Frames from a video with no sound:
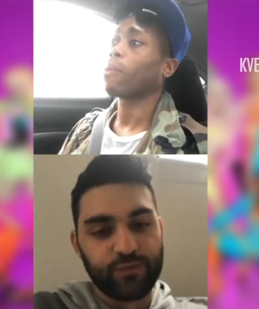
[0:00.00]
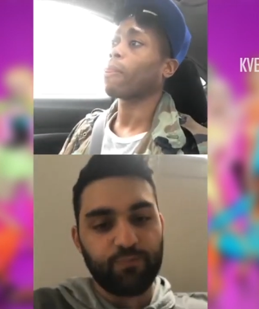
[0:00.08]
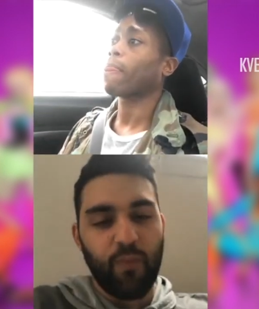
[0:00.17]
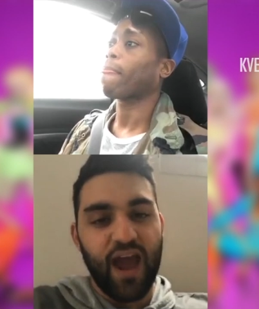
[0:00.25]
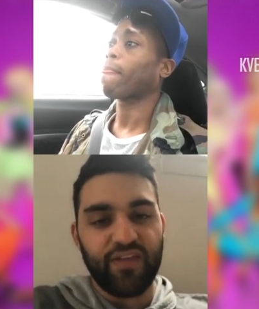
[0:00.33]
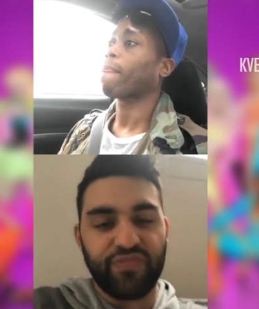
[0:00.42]

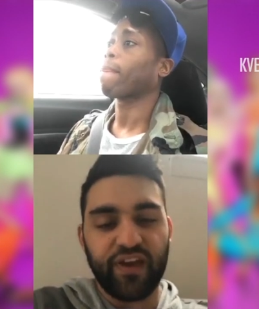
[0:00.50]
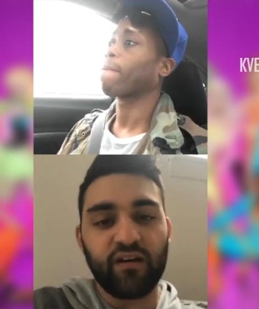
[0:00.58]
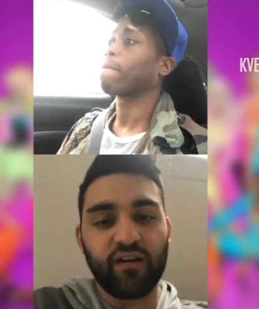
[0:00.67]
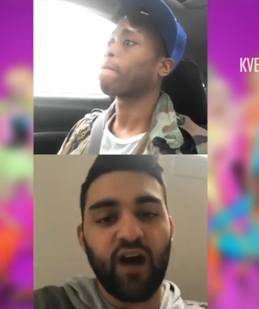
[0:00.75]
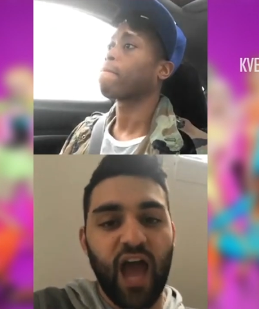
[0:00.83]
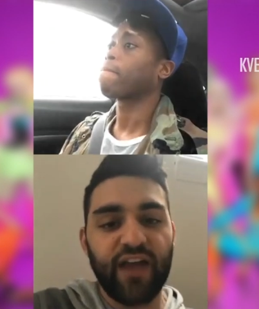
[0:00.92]
Speaker 1: I think, a
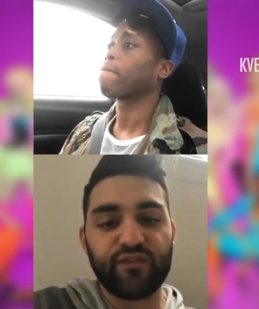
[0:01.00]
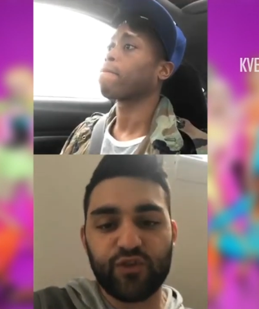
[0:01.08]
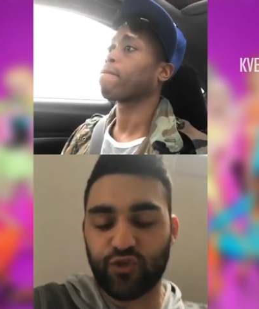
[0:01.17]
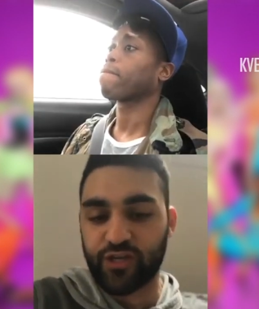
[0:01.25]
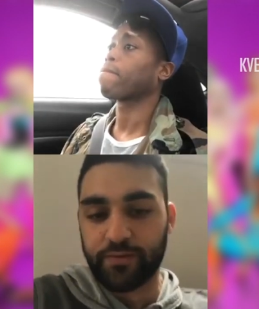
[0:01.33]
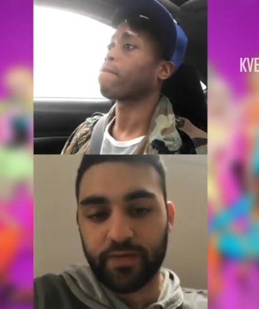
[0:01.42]
live
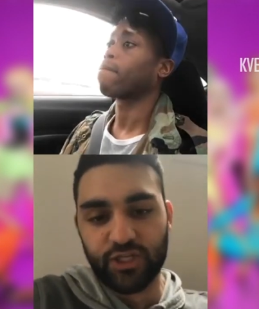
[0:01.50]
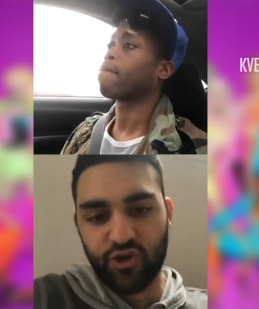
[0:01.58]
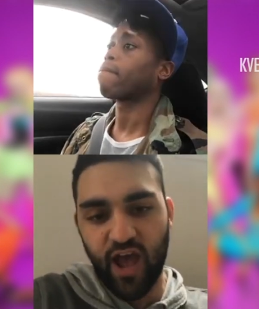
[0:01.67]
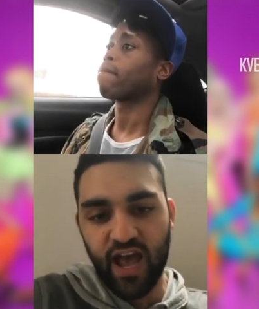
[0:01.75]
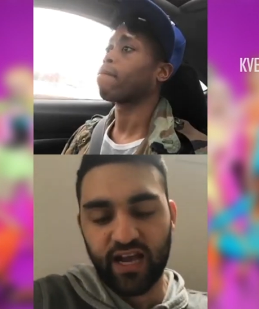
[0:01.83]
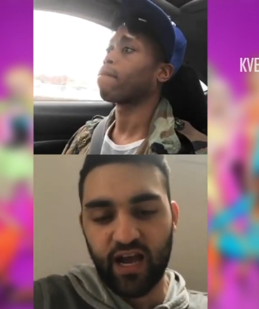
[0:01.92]
stream at
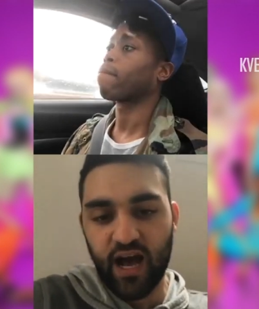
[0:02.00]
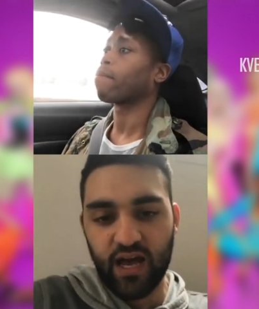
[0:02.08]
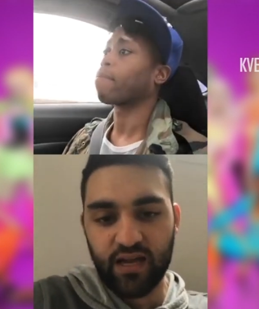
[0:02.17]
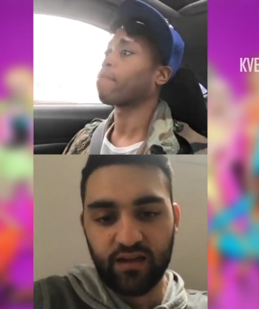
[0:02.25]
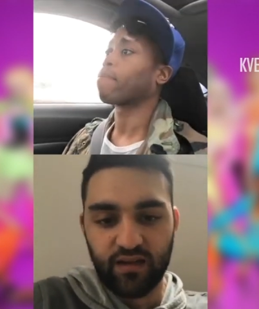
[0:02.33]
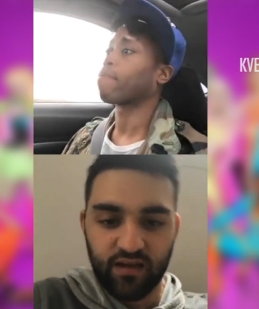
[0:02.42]
DragCon
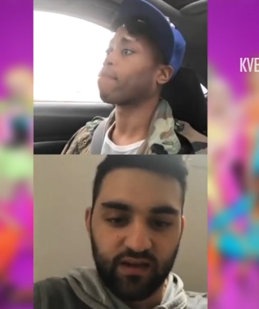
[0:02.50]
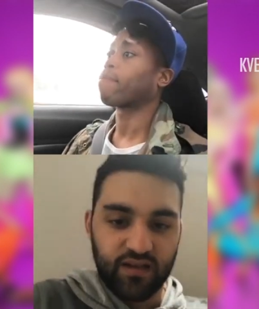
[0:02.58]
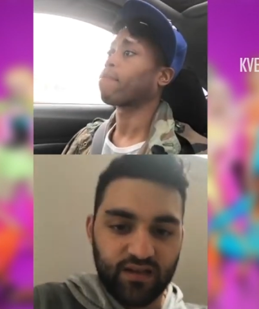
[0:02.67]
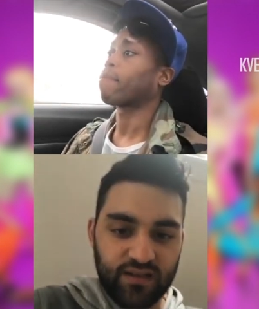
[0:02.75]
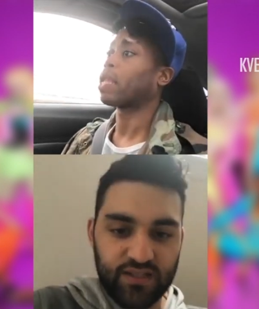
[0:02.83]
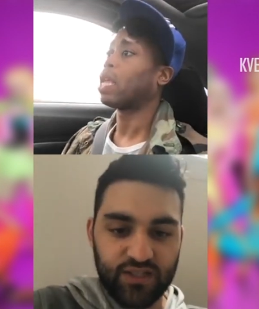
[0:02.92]

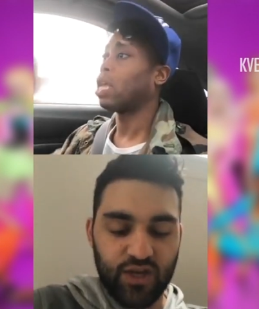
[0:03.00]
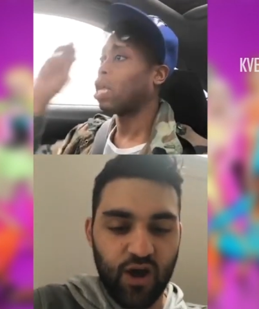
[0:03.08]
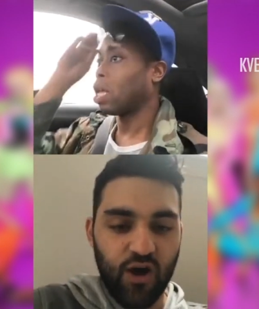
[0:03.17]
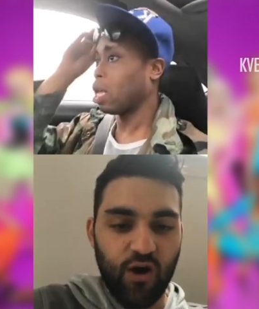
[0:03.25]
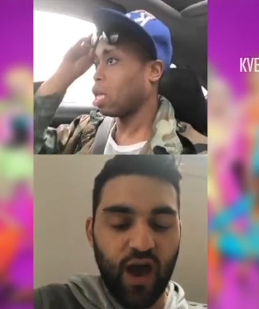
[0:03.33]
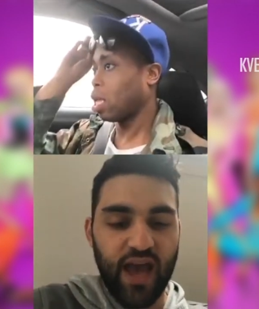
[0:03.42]

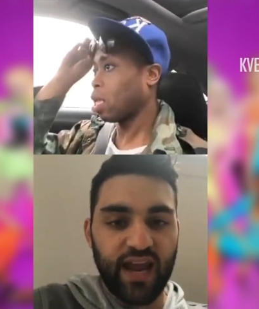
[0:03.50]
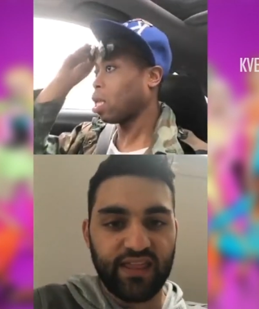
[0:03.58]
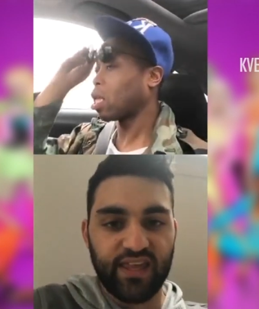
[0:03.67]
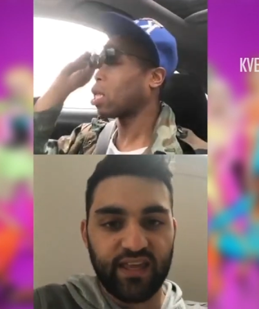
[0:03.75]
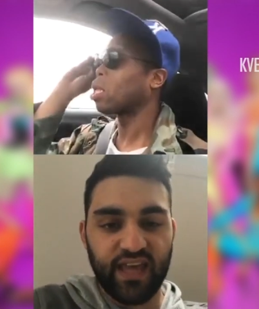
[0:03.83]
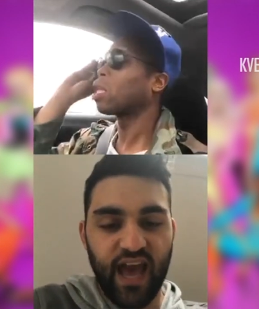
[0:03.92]
so, and I
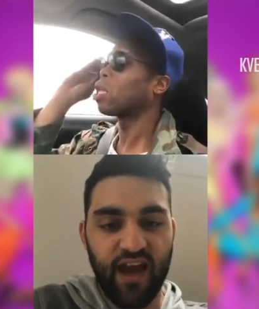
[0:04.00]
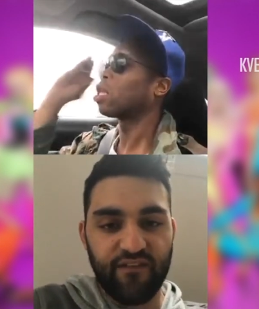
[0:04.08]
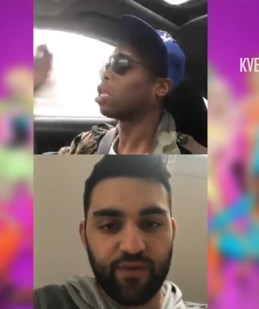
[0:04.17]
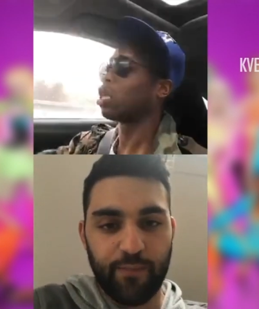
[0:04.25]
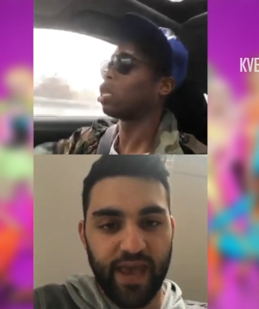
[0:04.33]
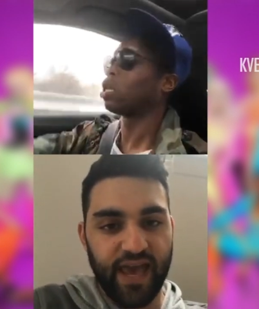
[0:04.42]
think they have the
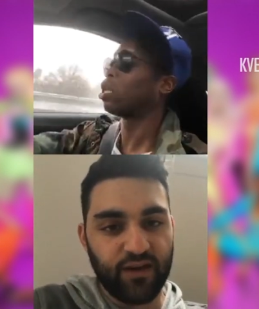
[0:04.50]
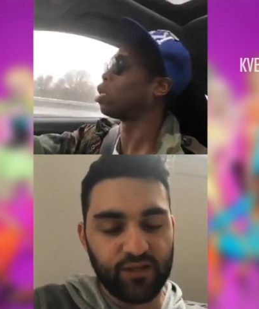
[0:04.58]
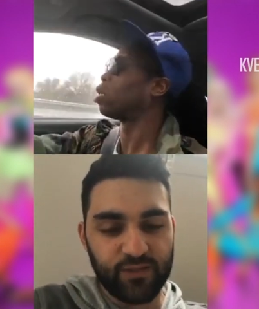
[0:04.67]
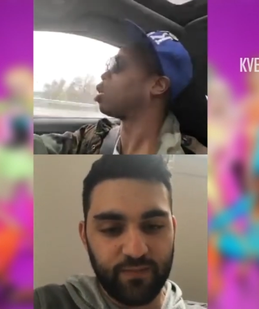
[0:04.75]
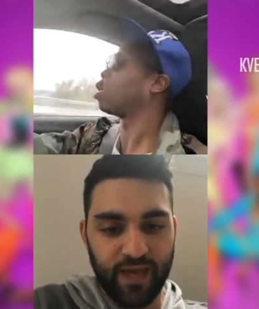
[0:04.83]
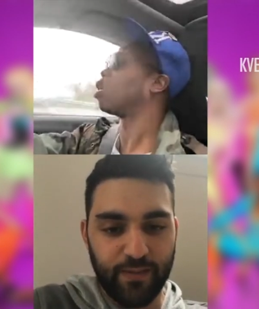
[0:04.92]
panels
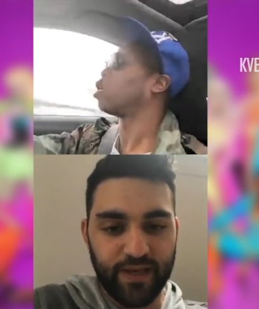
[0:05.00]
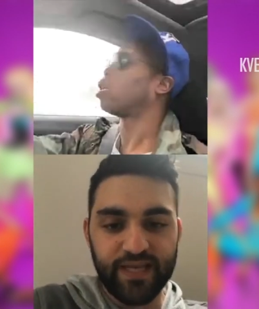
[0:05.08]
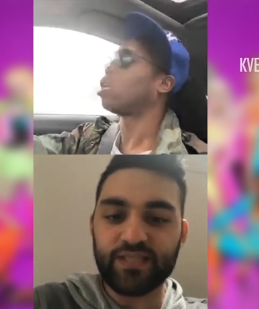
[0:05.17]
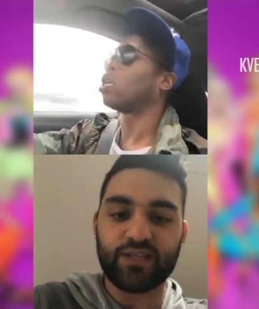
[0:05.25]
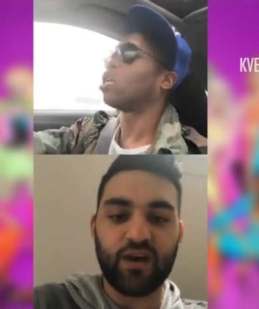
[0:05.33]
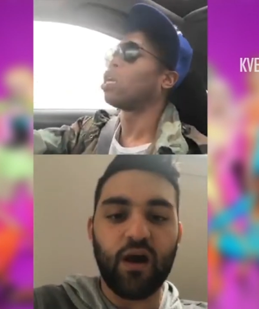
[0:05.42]
maybe.
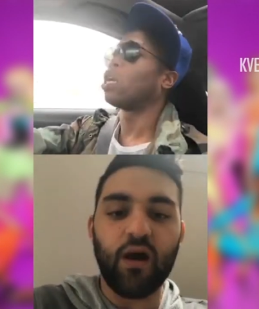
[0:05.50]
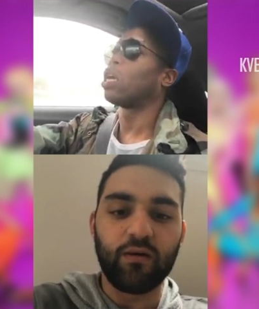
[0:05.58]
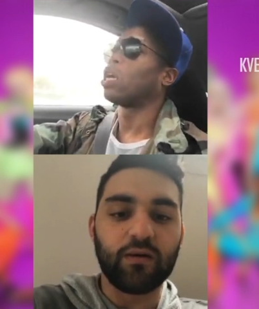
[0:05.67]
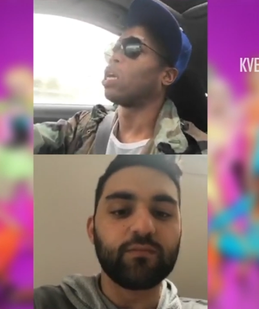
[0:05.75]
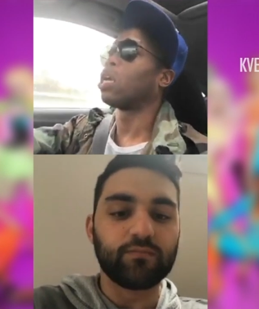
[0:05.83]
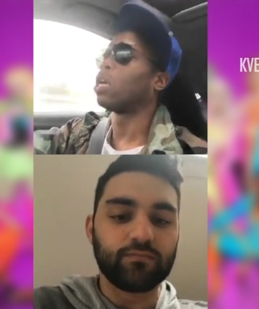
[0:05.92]
So,
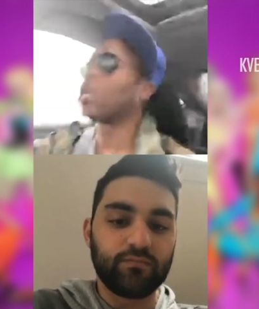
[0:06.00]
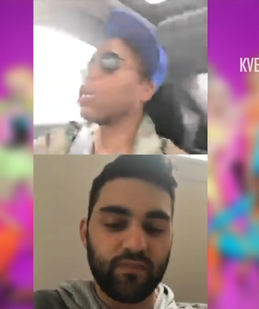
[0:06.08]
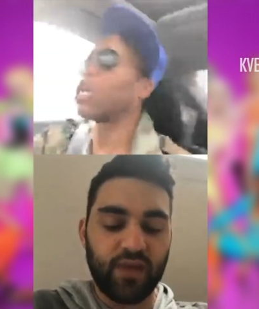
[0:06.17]
yeah,